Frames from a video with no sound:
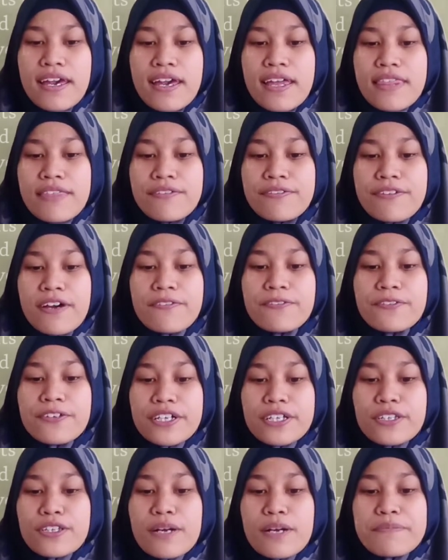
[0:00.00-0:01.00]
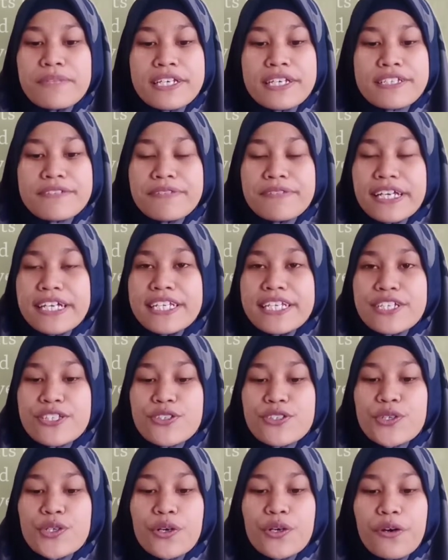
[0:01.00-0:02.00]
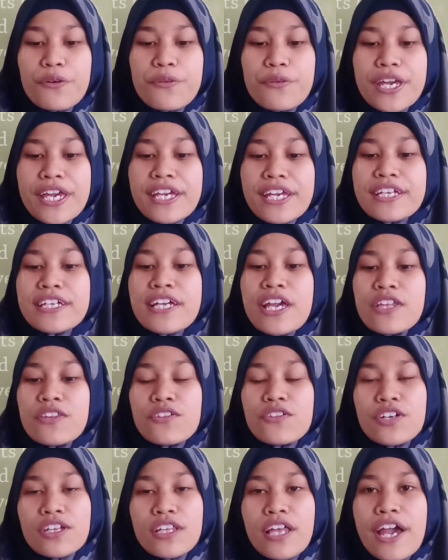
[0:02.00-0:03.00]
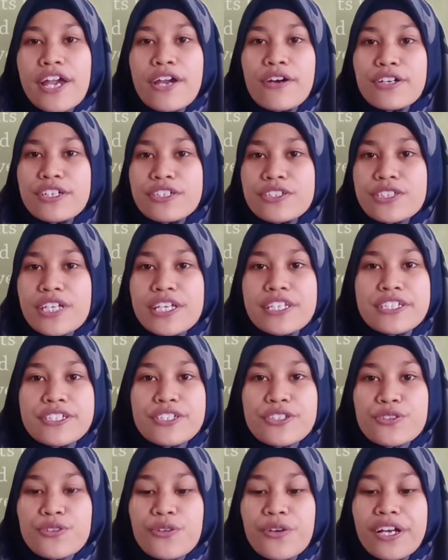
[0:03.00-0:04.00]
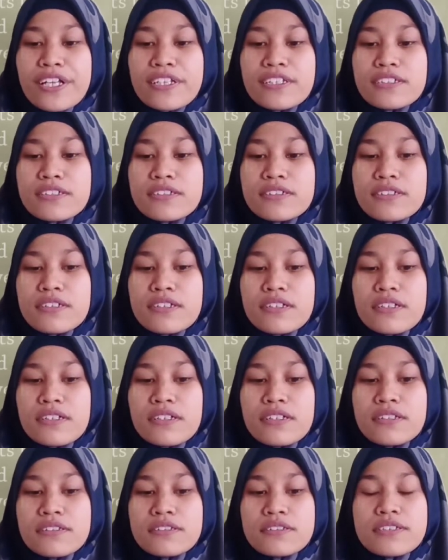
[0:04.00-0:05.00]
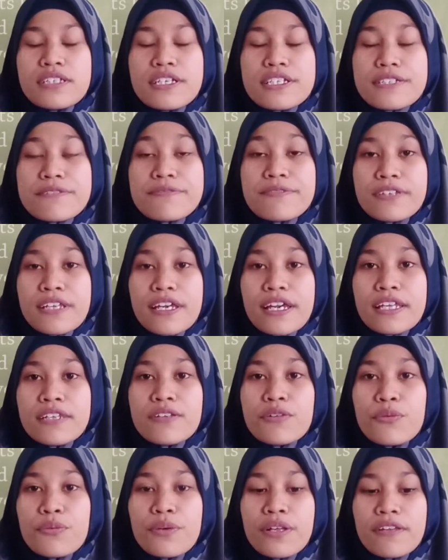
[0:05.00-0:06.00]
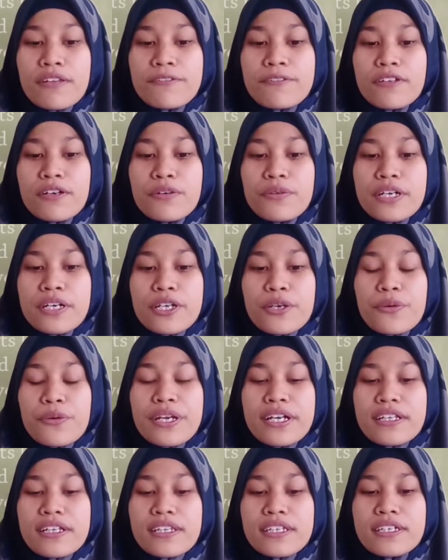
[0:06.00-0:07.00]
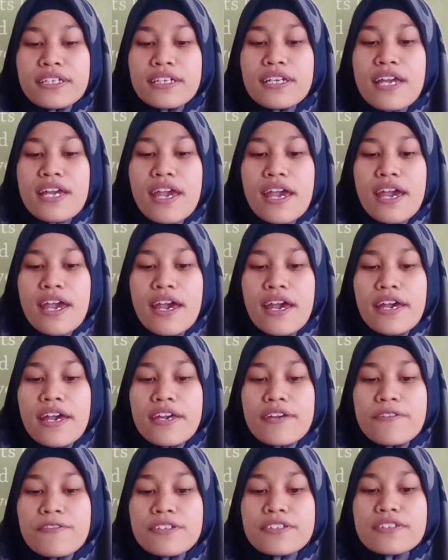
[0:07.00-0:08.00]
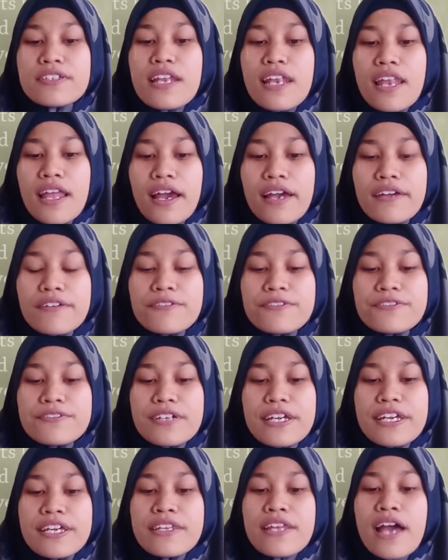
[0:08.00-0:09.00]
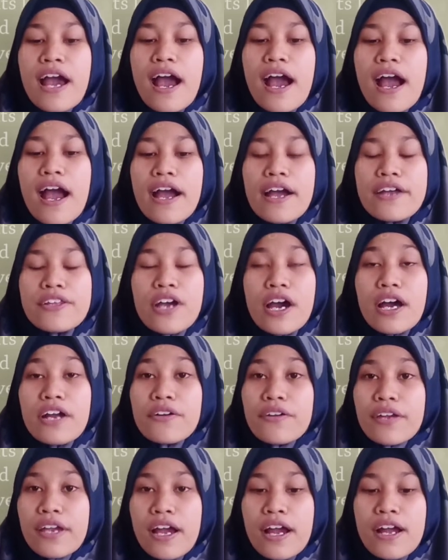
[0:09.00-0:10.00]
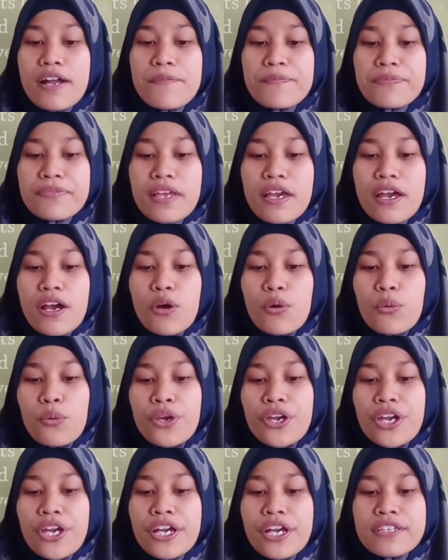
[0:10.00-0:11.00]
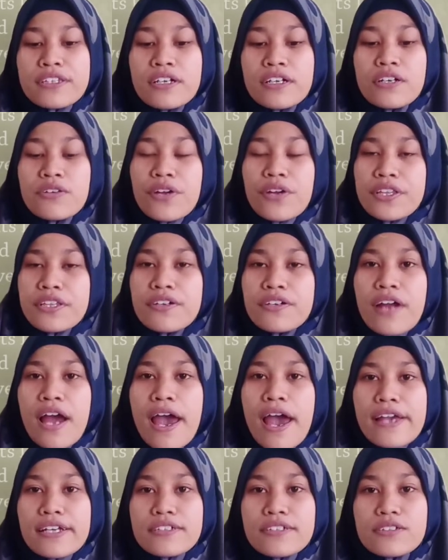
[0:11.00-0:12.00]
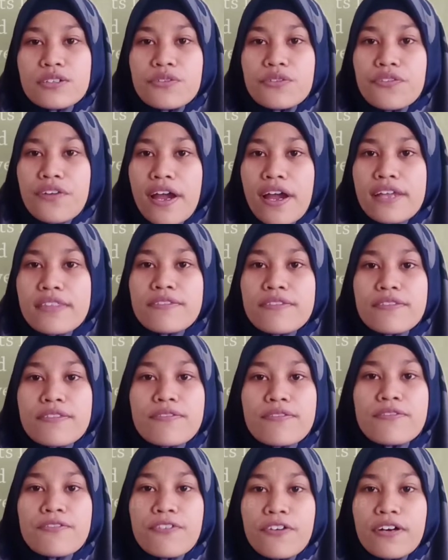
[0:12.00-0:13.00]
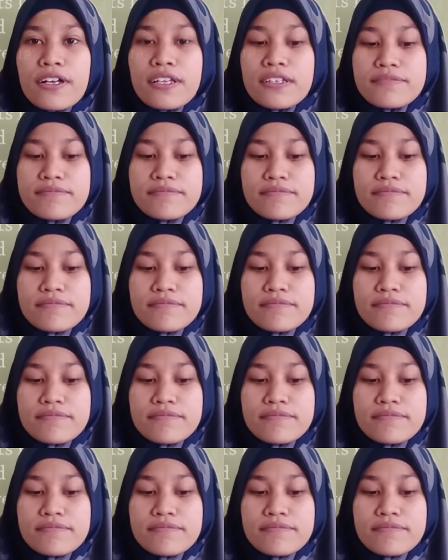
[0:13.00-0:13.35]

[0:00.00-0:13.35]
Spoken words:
The favorite of this plant is growing in clay or sandy soil. This plant will flower quickly if it lives in an area with a rather high rainfall.